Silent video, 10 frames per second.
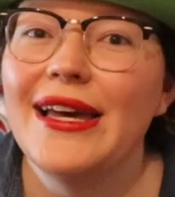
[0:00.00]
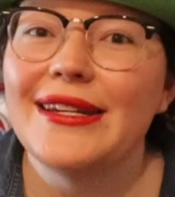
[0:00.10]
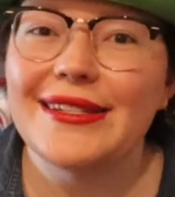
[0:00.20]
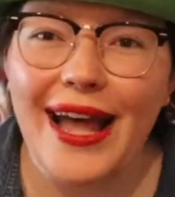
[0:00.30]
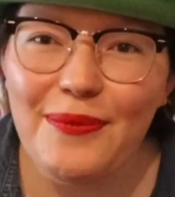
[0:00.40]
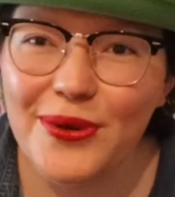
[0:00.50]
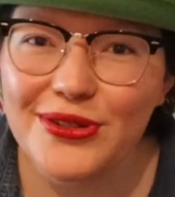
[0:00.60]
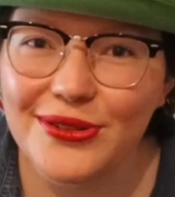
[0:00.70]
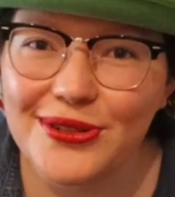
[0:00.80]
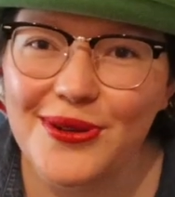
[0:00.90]
stop
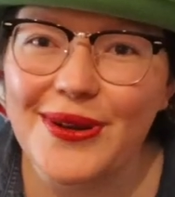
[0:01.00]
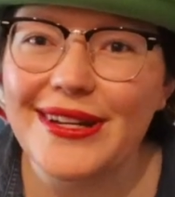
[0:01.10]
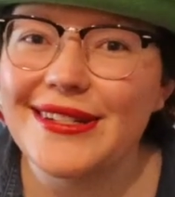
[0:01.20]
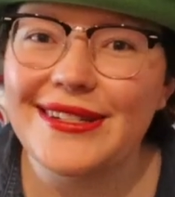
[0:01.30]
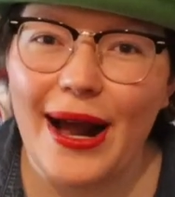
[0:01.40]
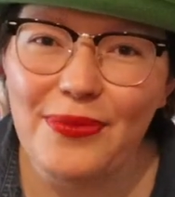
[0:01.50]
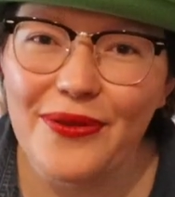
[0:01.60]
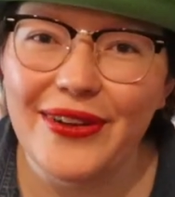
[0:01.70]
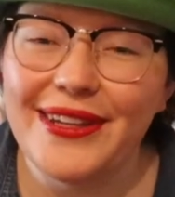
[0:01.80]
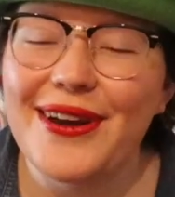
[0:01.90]
what you're doing, stop
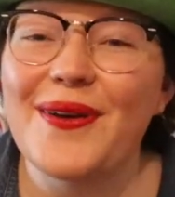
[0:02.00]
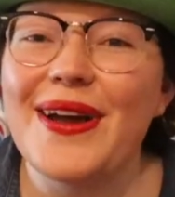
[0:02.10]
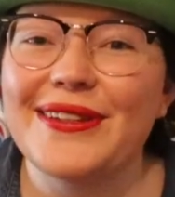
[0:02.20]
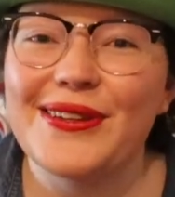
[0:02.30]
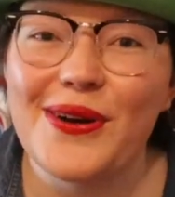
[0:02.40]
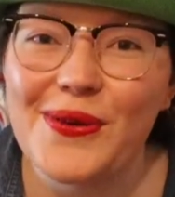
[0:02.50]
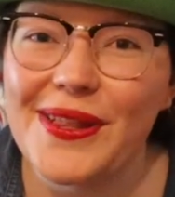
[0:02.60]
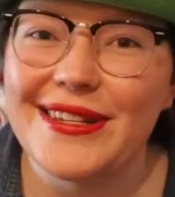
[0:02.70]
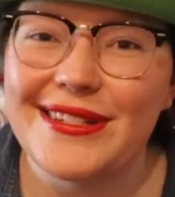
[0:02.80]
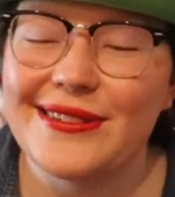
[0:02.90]
the video, and go
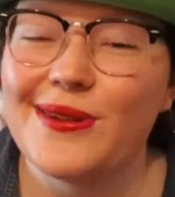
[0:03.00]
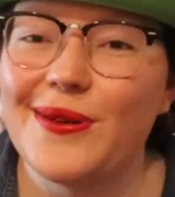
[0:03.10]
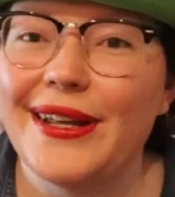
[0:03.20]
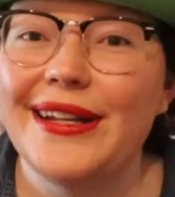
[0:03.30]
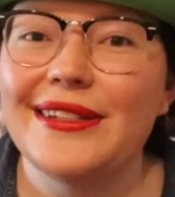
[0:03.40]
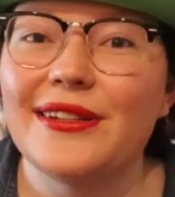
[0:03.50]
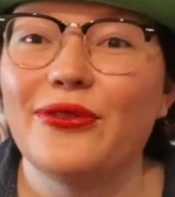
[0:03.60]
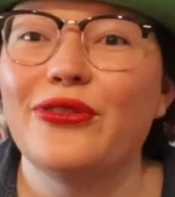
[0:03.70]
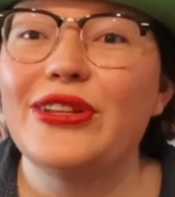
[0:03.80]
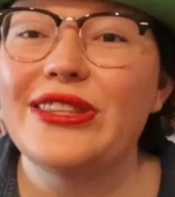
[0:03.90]
listen to it. It is a
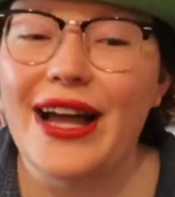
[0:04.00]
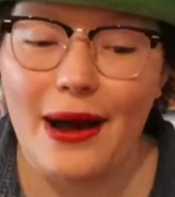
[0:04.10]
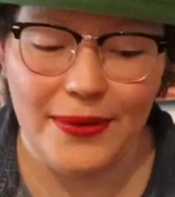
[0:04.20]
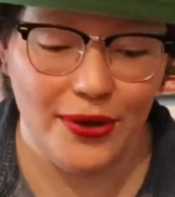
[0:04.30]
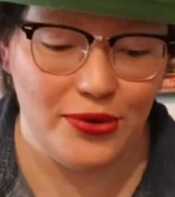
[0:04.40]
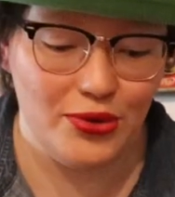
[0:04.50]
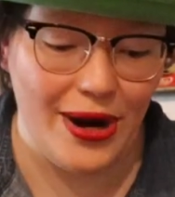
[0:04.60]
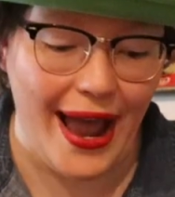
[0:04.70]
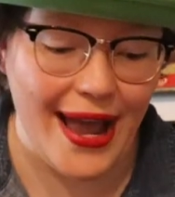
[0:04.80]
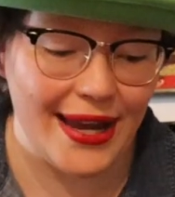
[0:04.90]
phenomenal
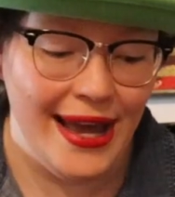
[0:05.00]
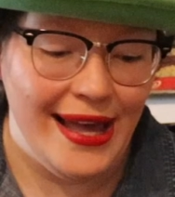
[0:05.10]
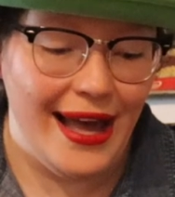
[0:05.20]
track.